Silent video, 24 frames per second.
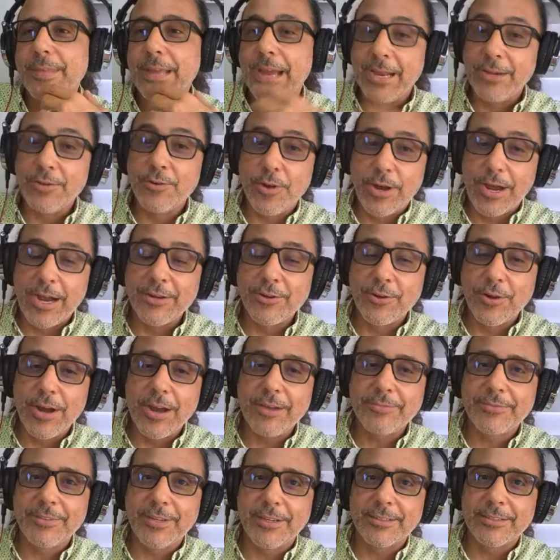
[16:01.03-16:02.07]
I know
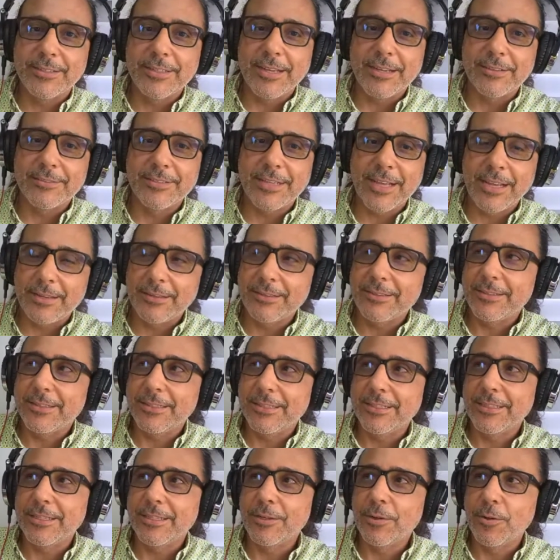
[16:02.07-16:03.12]
I've done. I was like,
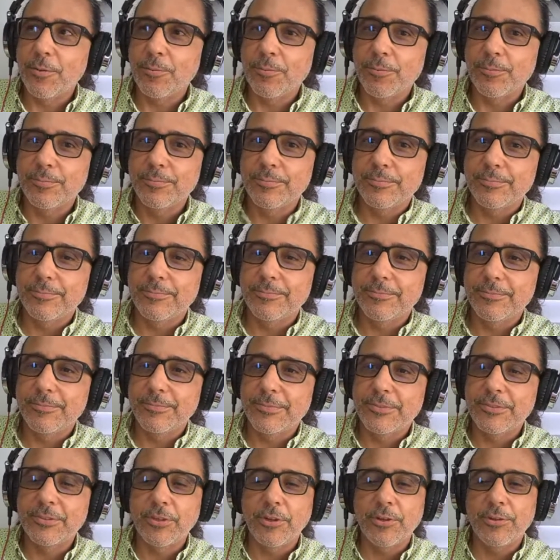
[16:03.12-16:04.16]
you know,
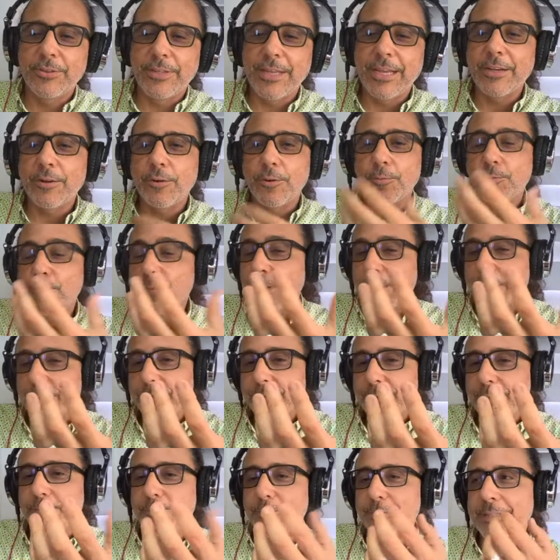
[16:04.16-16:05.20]
so that what
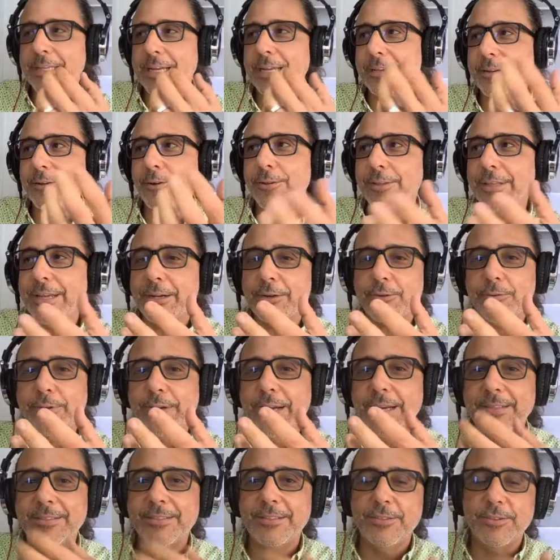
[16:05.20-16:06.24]
that all that
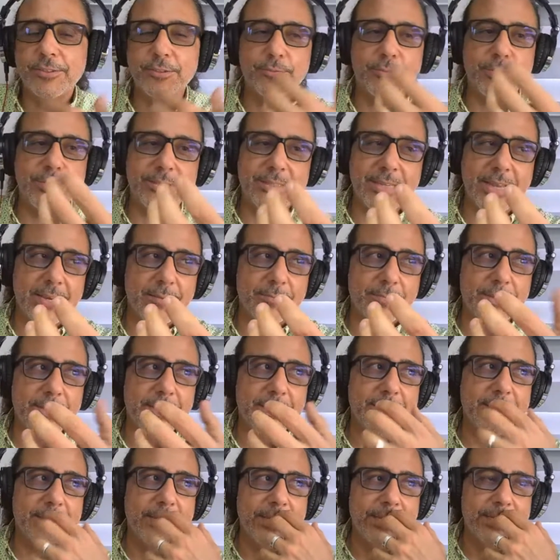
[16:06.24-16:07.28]
creates is just
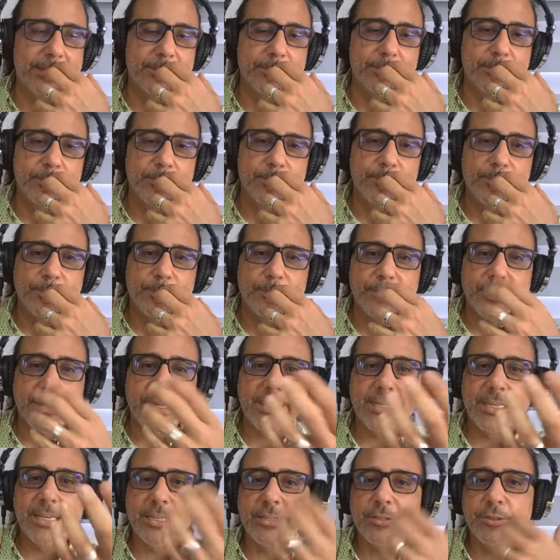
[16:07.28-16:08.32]
resentment,
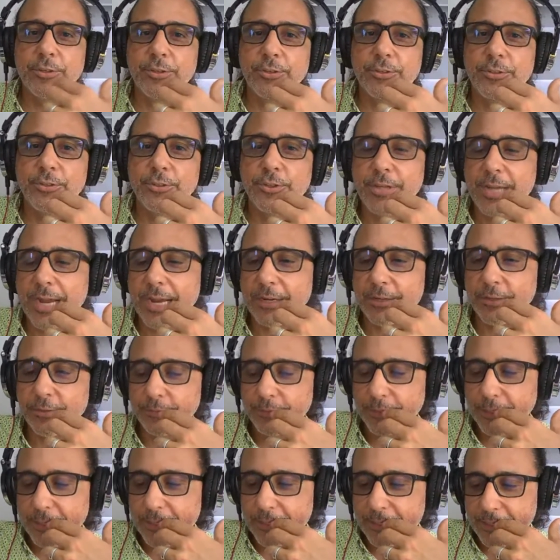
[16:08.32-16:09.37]
and then you kind
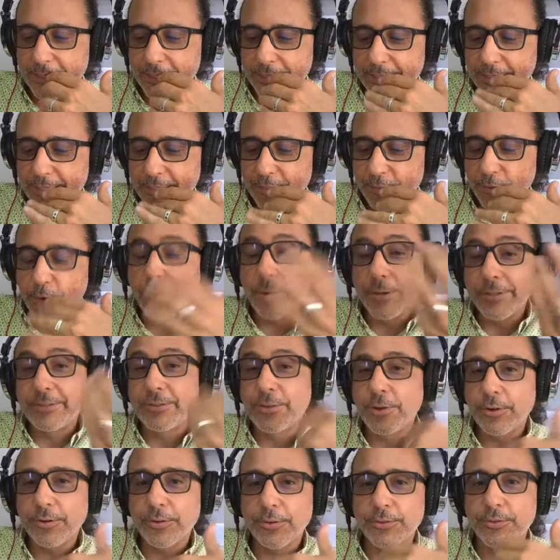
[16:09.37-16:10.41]
of go
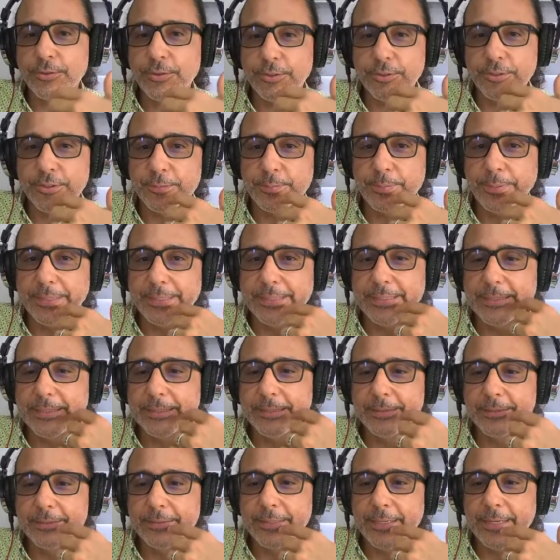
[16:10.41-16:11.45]
internal, so to speak,
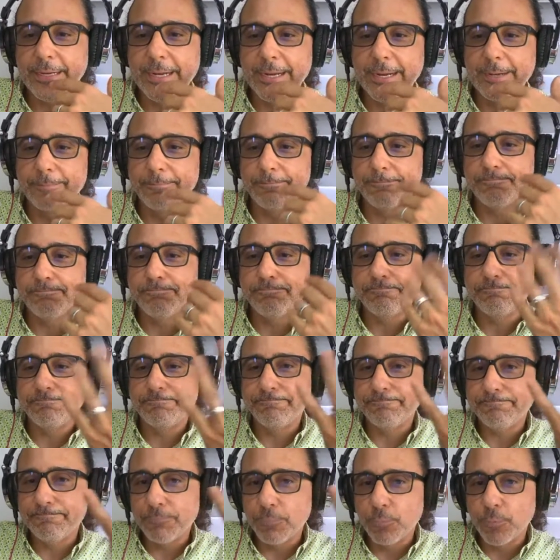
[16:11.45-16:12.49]

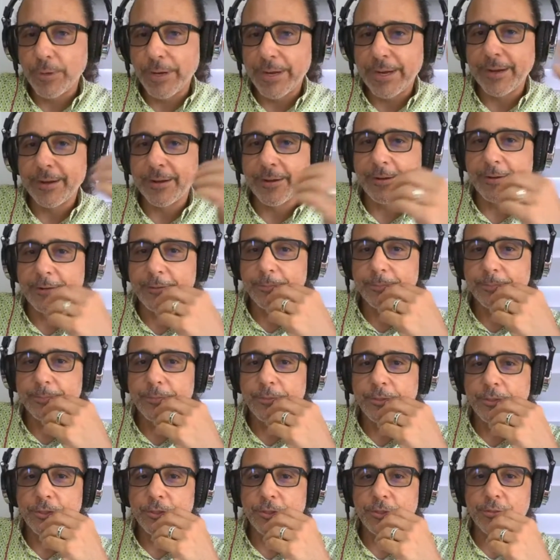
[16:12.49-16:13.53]
where
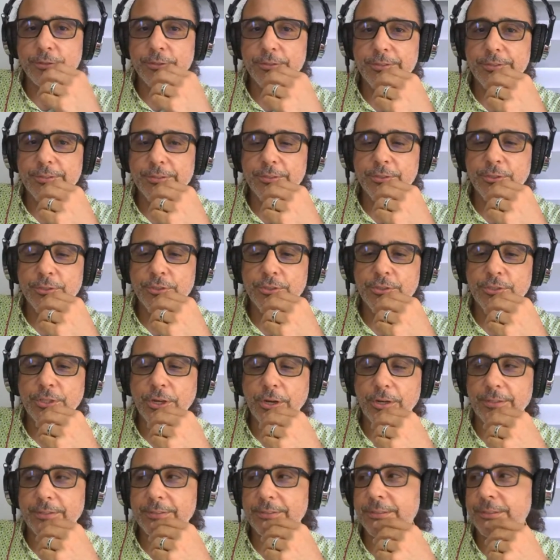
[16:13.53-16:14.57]
you
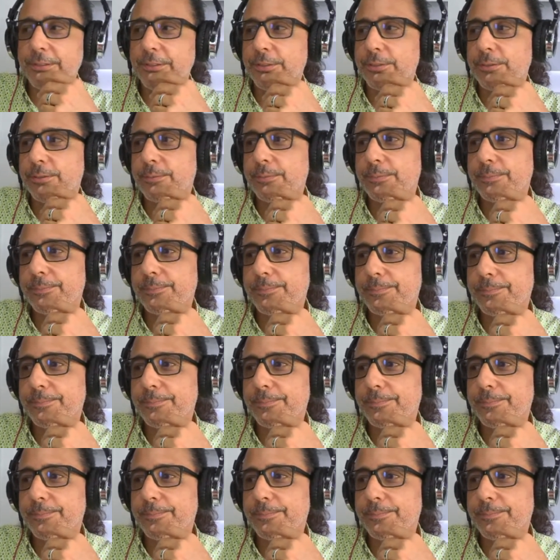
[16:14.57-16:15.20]
start to,